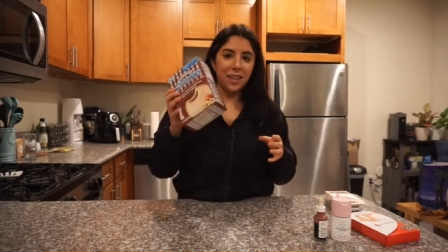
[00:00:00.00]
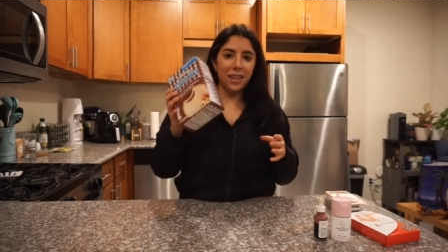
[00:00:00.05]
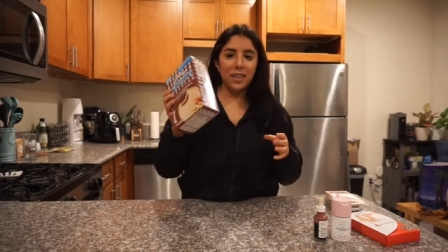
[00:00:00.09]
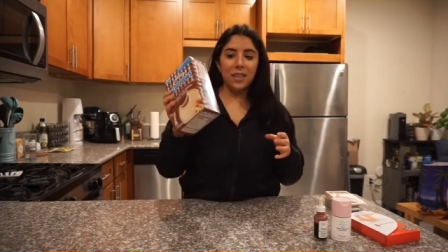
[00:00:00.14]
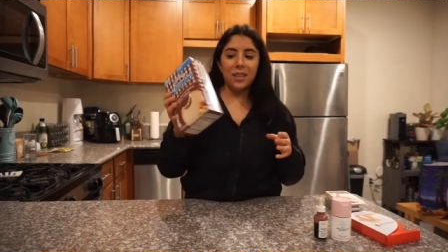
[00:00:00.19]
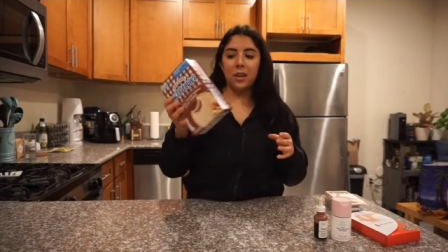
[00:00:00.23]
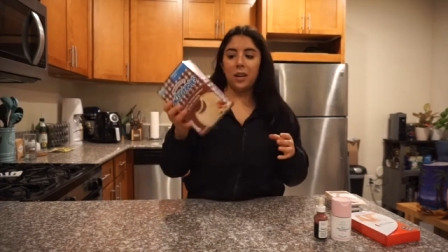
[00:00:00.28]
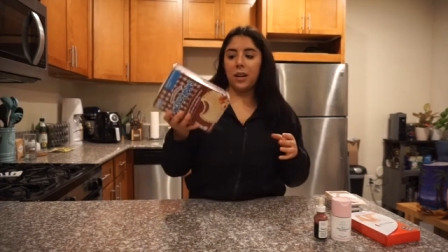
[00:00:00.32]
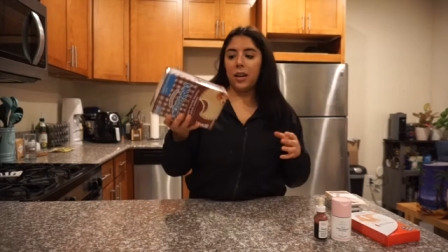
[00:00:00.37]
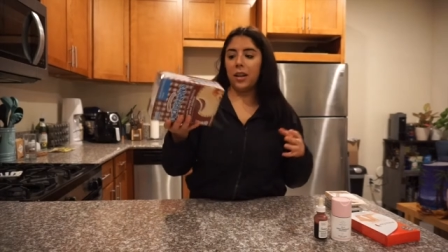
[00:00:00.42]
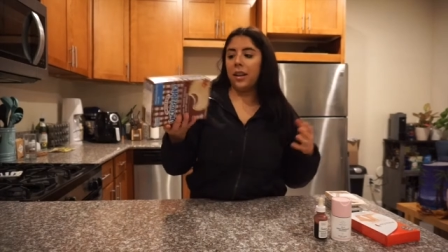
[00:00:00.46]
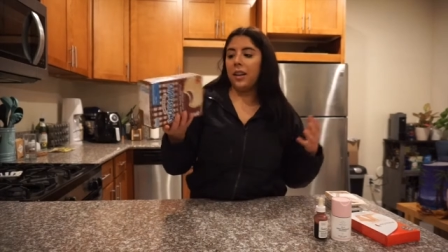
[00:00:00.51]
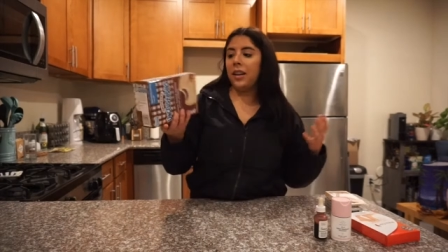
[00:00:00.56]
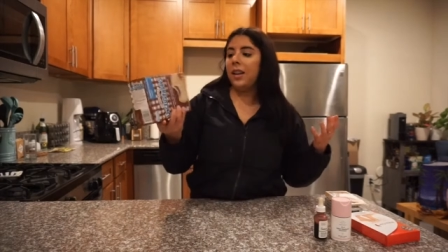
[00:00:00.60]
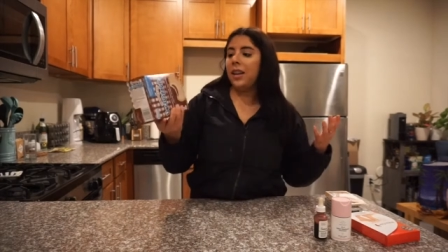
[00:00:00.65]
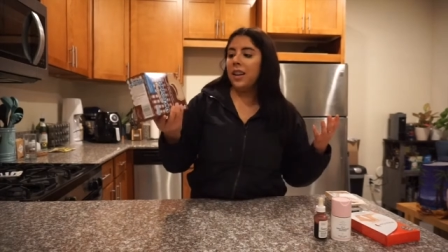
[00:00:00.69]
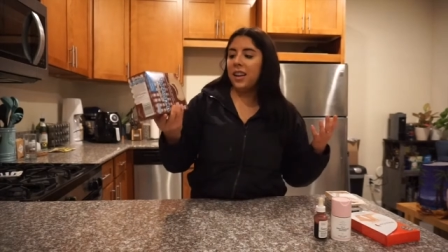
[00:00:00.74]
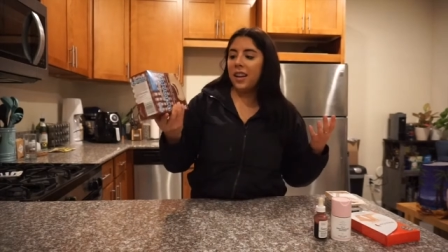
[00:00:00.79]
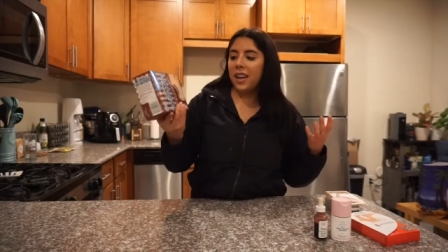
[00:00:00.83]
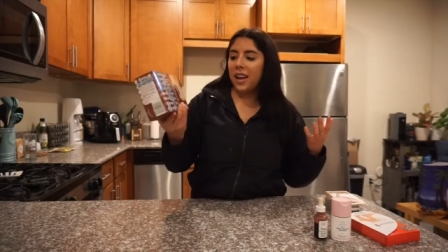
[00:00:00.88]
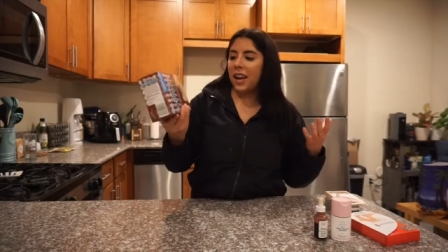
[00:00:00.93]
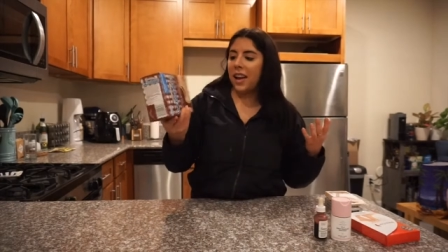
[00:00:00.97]
these are,
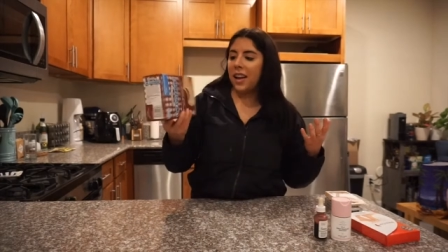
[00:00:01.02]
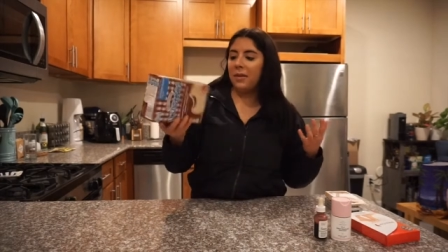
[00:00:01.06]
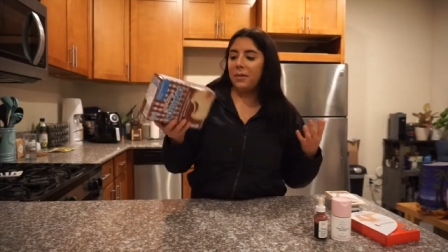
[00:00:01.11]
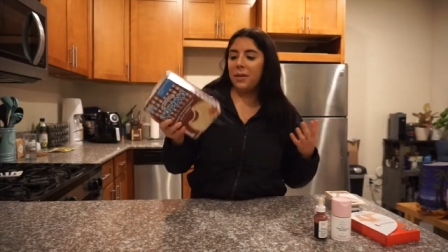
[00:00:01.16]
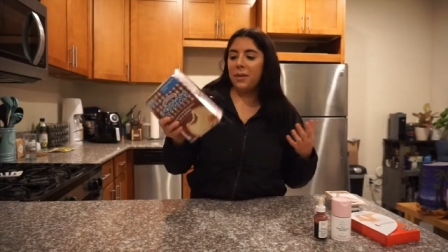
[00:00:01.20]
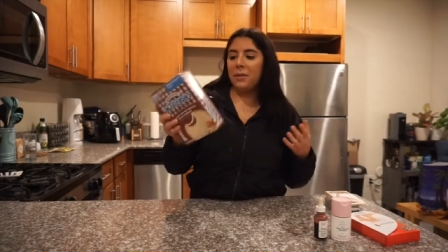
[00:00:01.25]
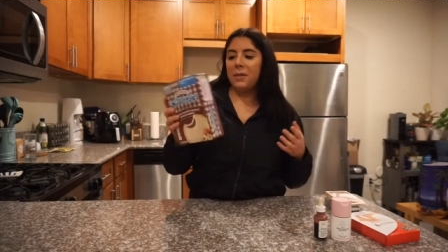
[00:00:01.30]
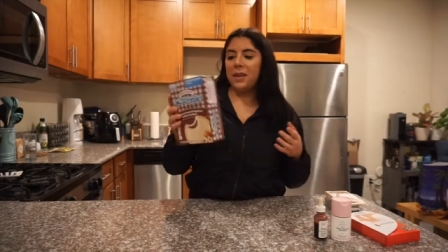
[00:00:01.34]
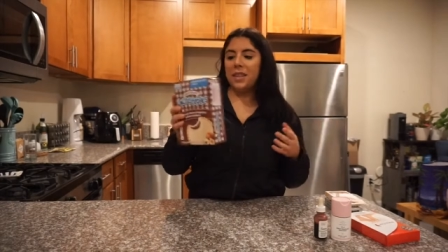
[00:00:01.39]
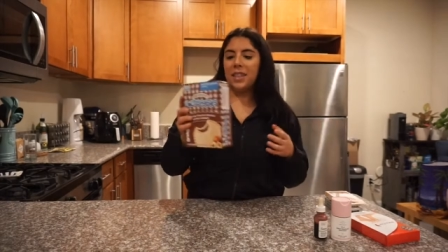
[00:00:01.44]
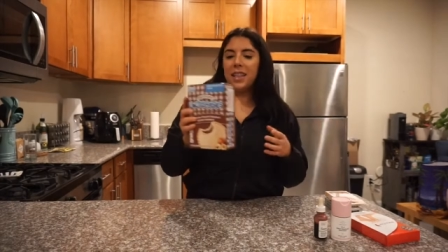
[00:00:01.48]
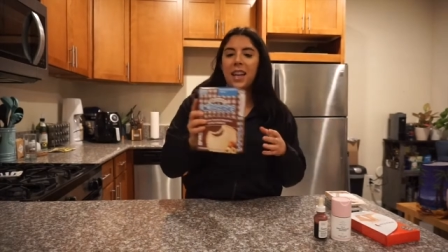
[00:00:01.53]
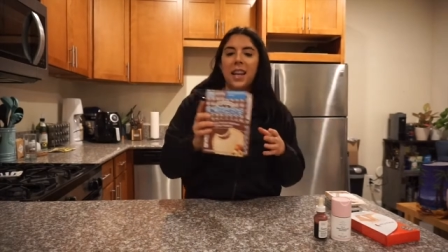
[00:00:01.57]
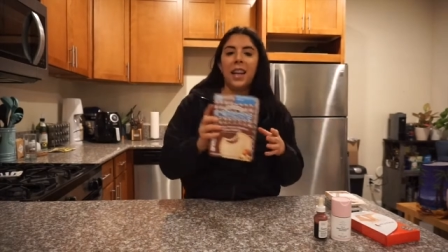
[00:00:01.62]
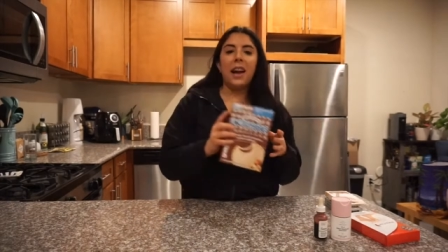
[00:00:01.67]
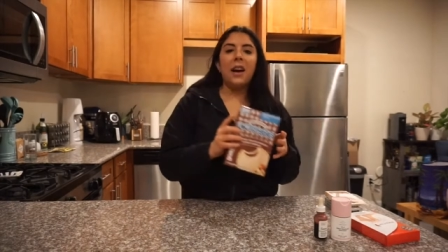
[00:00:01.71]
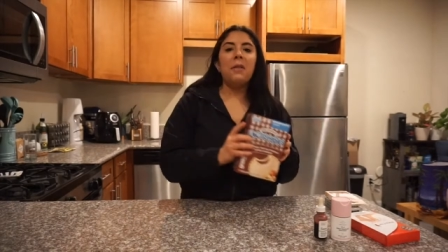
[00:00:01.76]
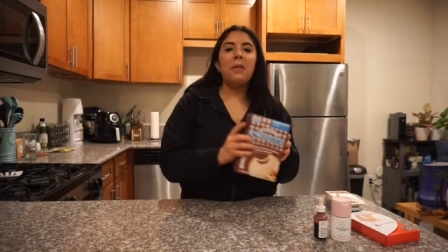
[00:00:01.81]
I've been missing